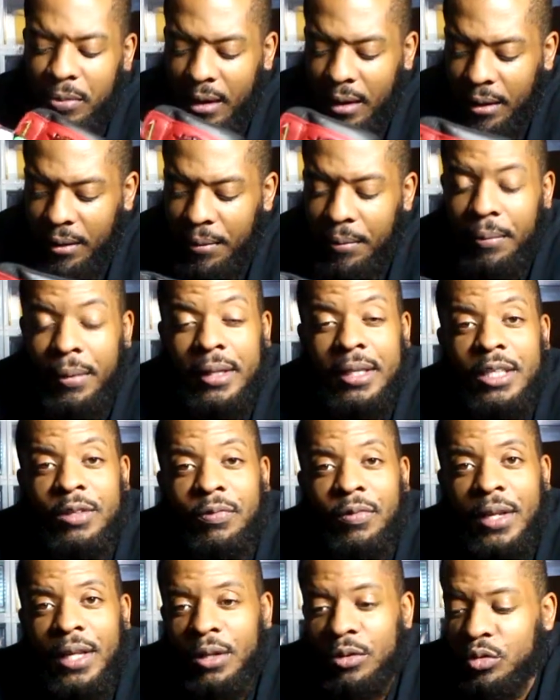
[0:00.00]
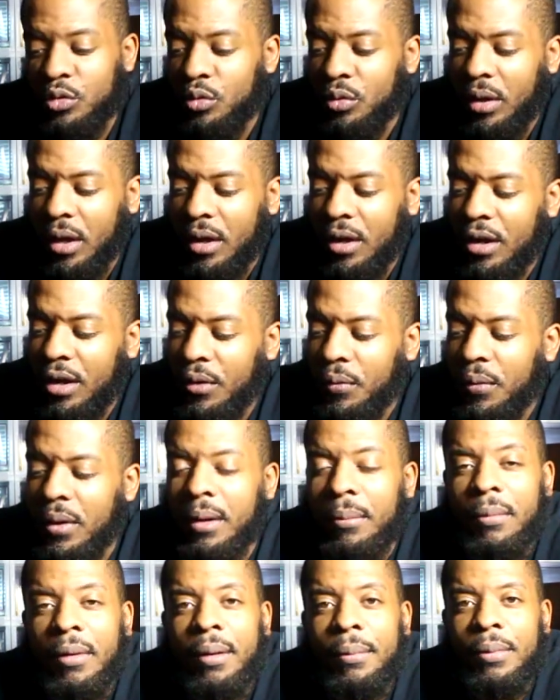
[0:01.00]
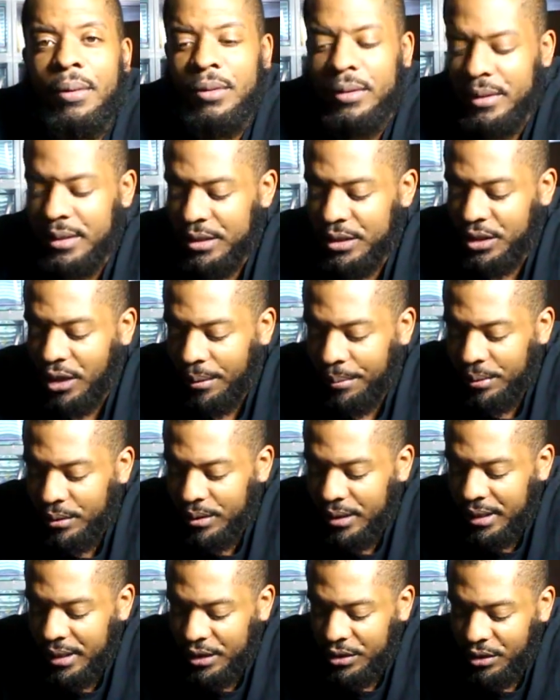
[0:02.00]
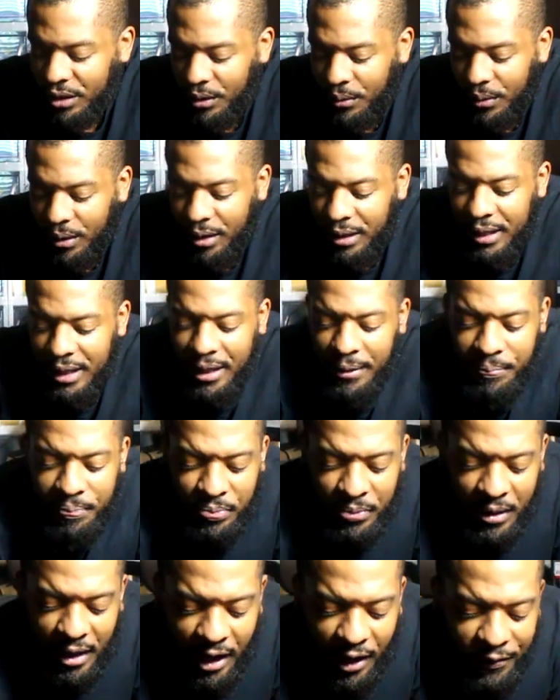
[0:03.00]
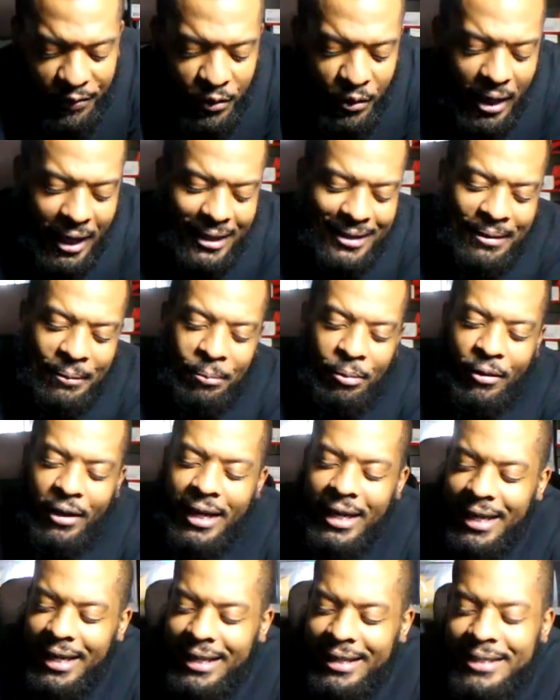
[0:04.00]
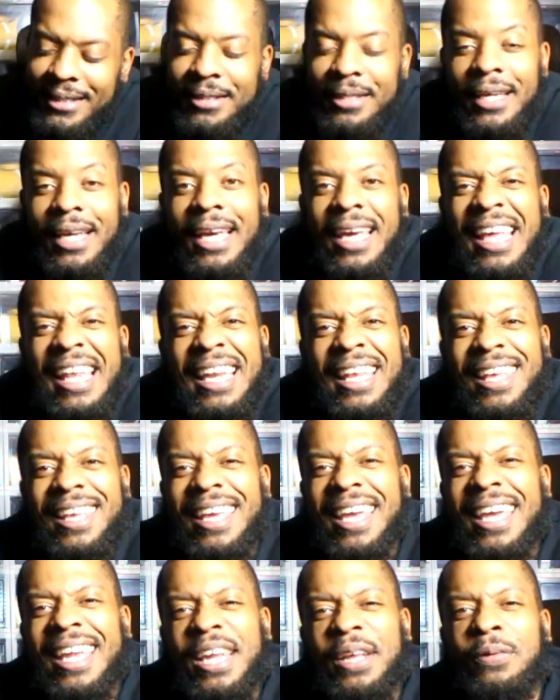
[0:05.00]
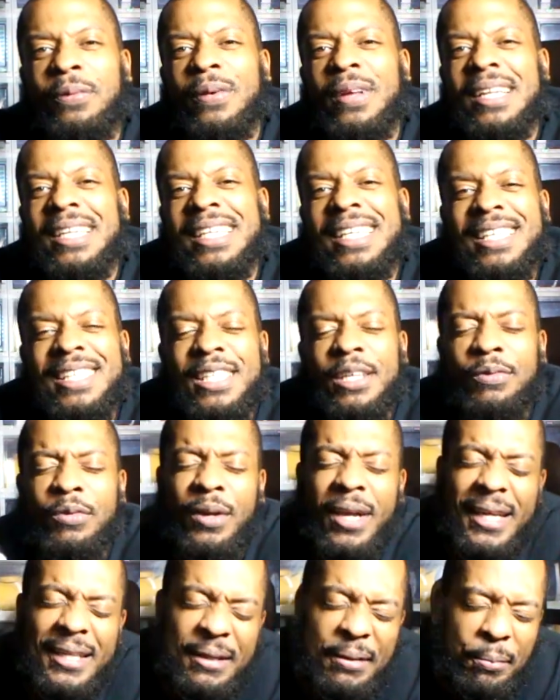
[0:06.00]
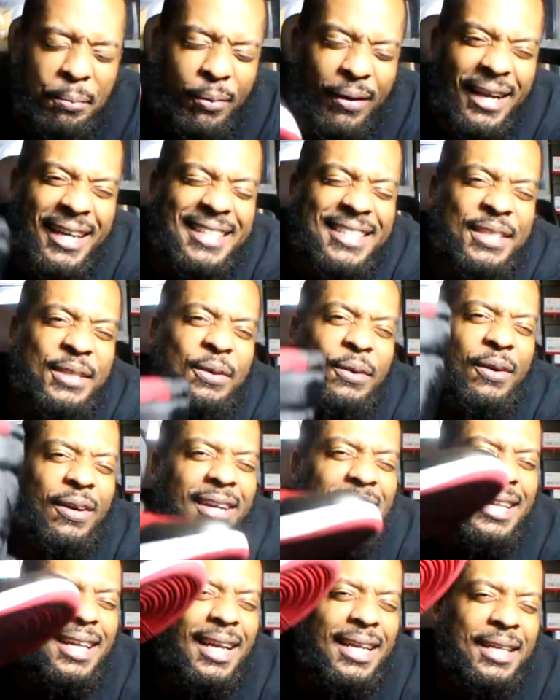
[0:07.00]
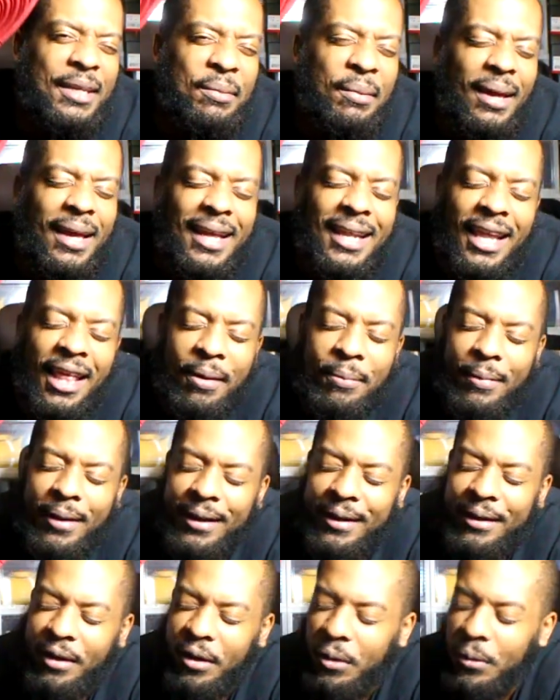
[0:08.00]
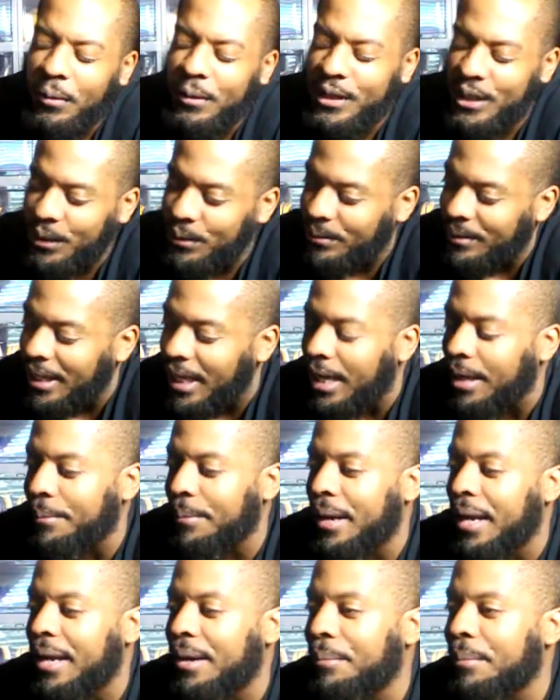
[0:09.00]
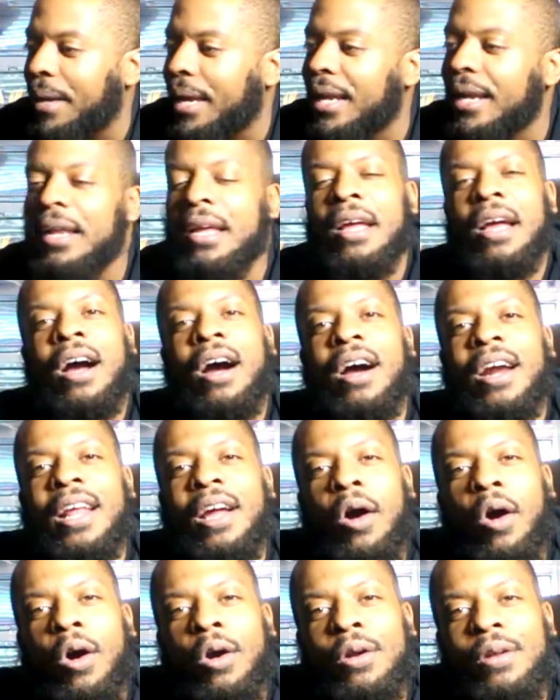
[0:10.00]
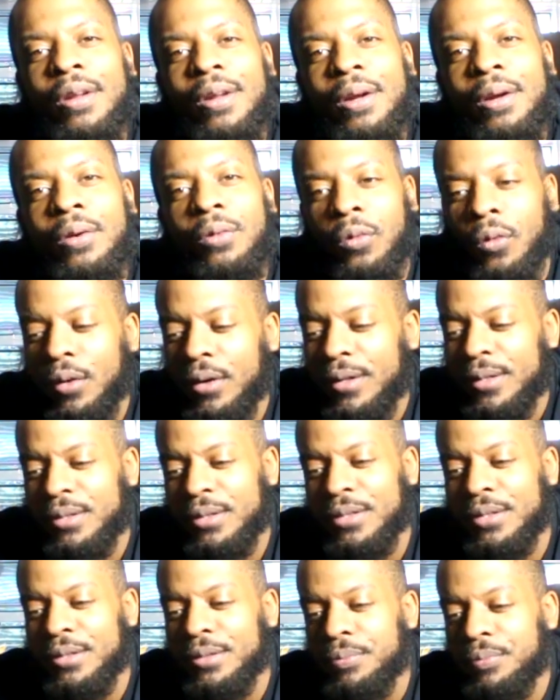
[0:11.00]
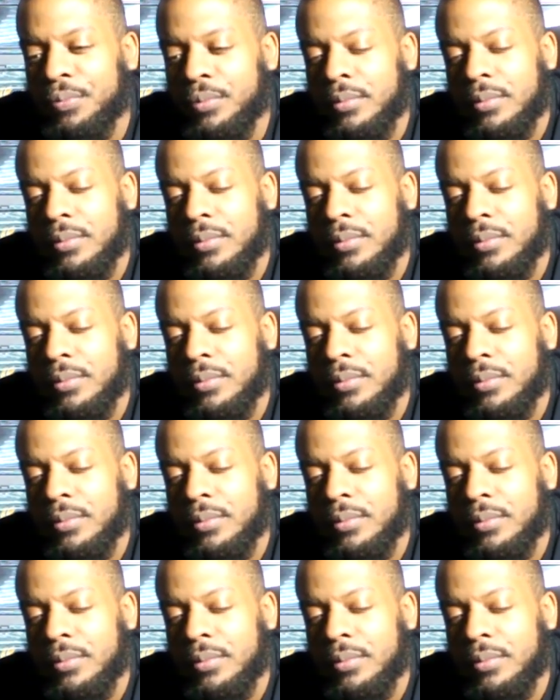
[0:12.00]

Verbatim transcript: I don't make this video too long. I don't want to mumble and jumble and hit y'all with all that. If you got the Breds, any any release, if you got the Breds in your collection, man, let me know what you think about them, man. Are they harder than the Royals?